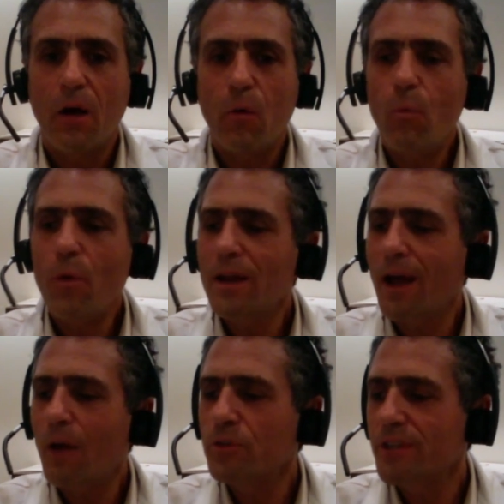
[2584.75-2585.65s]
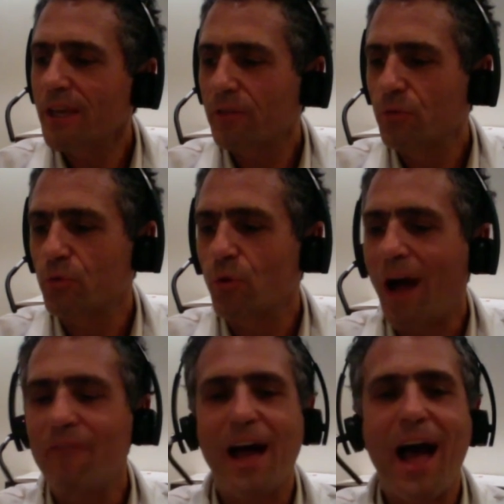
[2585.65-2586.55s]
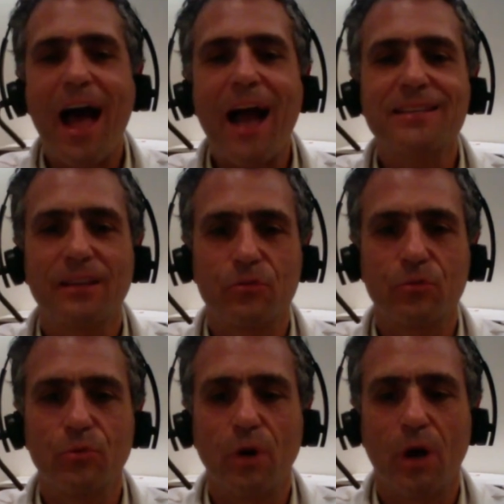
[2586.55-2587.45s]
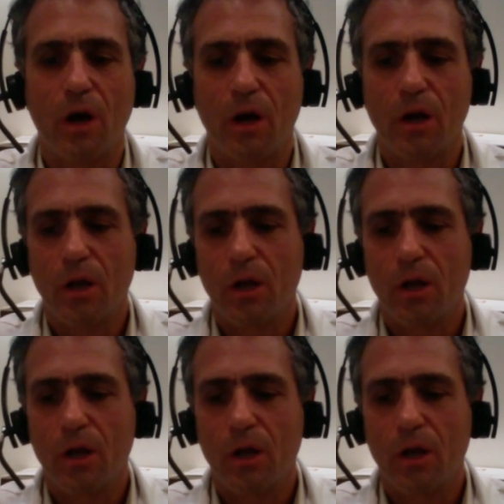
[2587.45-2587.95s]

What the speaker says: Well, I would say that to have access to